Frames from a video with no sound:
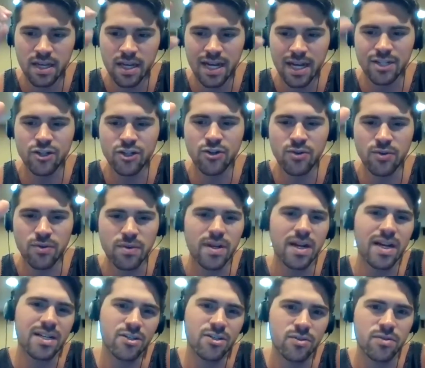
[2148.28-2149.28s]
Yeah.
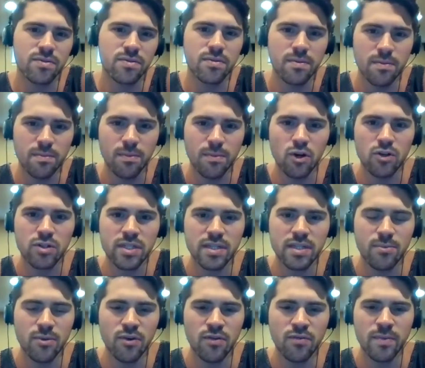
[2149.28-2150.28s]
I do mostly
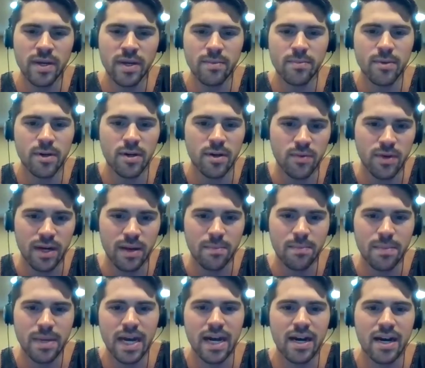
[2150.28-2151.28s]
movement, but when I'm
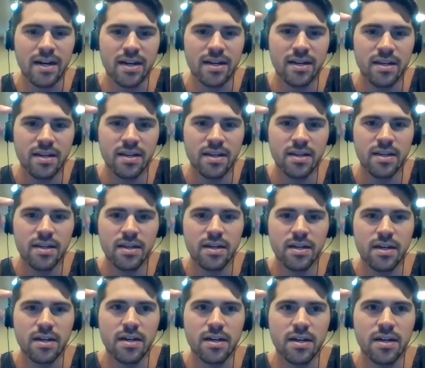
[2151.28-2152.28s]
not,
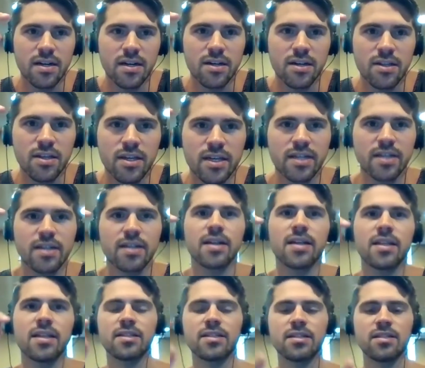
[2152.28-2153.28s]
I
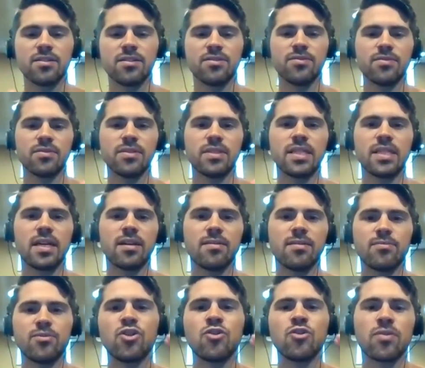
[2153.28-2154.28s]
like to set
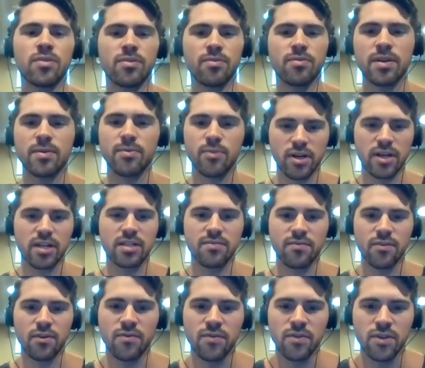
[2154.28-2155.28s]
up 2 or 3 progressive
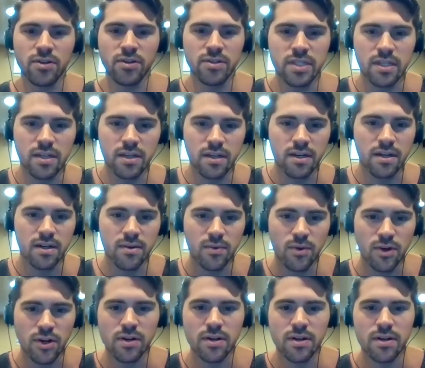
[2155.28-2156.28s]
overloads
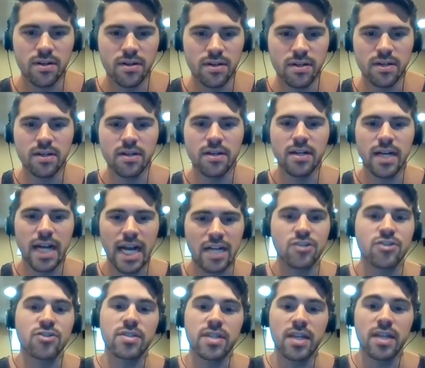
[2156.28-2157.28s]

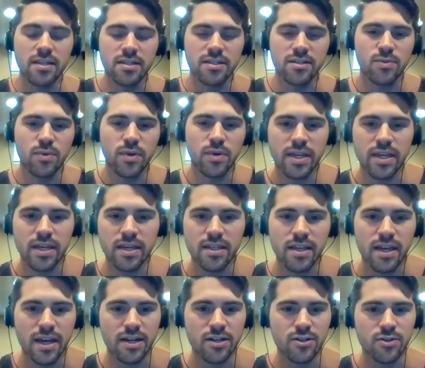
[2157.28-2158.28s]
exercises within the
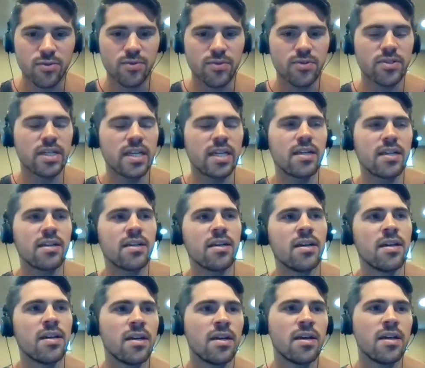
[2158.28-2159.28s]
actual routine.
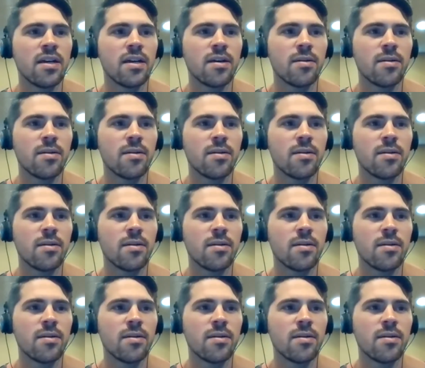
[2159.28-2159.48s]
Yeah.